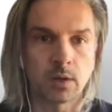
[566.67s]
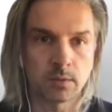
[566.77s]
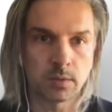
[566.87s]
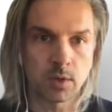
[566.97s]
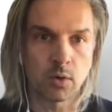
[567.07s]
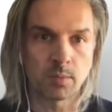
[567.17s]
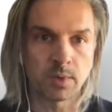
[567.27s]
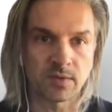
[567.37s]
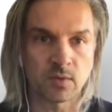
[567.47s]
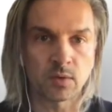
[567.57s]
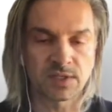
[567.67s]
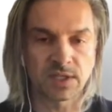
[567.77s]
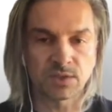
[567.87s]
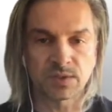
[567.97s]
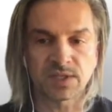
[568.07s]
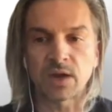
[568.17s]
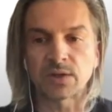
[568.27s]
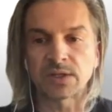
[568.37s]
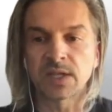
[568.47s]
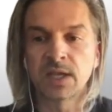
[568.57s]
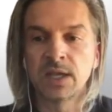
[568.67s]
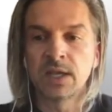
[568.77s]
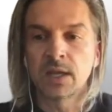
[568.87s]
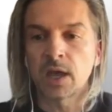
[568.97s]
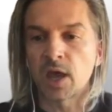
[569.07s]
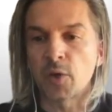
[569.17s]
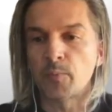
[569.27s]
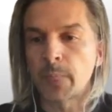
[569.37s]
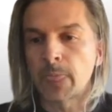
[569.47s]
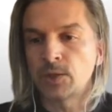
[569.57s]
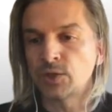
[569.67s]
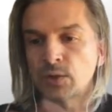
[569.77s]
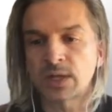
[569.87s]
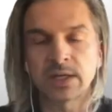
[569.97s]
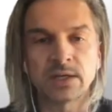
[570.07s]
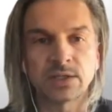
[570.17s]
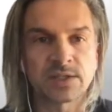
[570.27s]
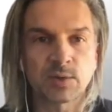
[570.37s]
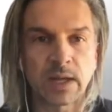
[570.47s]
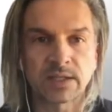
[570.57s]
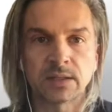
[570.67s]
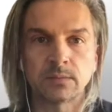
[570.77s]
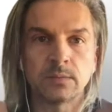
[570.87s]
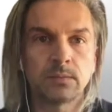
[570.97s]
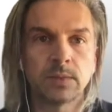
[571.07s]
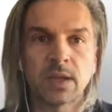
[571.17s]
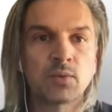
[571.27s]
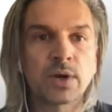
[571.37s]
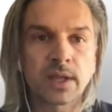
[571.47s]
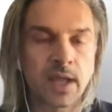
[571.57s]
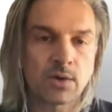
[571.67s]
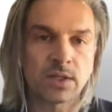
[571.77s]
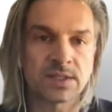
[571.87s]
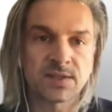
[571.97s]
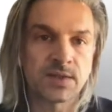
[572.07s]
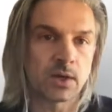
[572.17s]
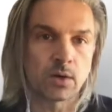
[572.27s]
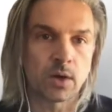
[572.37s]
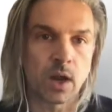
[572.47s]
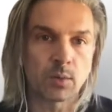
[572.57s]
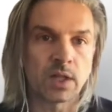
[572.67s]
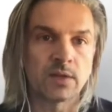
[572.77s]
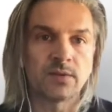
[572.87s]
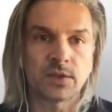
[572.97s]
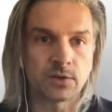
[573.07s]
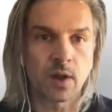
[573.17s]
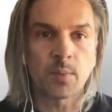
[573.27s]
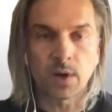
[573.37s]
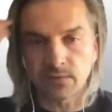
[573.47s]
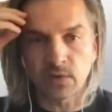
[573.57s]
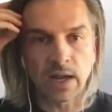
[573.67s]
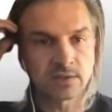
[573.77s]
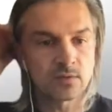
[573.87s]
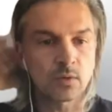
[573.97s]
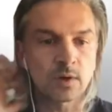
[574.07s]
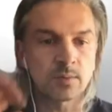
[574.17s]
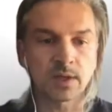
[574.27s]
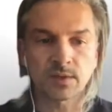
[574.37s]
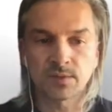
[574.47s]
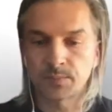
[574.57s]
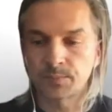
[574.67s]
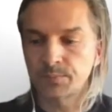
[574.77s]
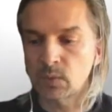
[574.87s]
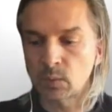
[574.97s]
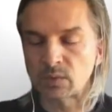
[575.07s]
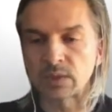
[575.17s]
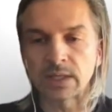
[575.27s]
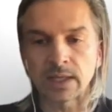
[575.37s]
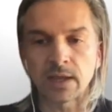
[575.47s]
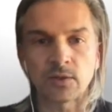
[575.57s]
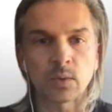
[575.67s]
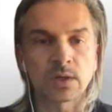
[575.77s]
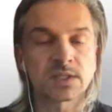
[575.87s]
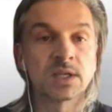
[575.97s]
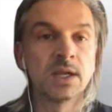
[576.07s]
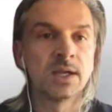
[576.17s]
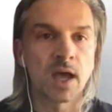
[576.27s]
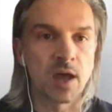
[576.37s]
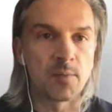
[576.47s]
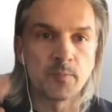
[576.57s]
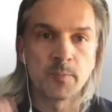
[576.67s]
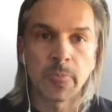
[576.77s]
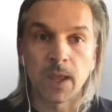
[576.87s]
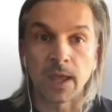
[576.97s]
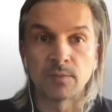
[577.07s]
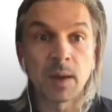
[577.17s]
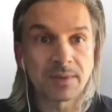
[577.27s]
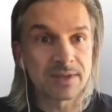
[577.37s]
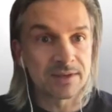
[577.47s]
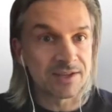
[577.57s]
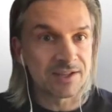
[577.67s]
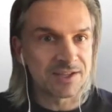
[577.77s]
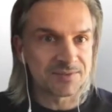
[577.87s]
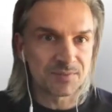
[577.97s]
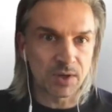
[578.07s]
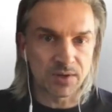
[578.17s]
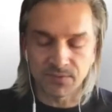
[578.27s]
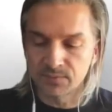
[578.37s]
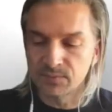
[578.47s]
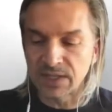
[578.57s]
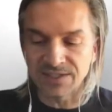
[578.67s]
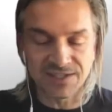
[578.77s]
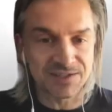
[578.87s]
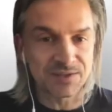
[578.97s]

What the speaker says: a corplet of the whole state to its counties, you don't get any distracting neighboring counties that are not relevant, that are not part of your active corplet. We really like how that works. And Mamata Akela, NACIS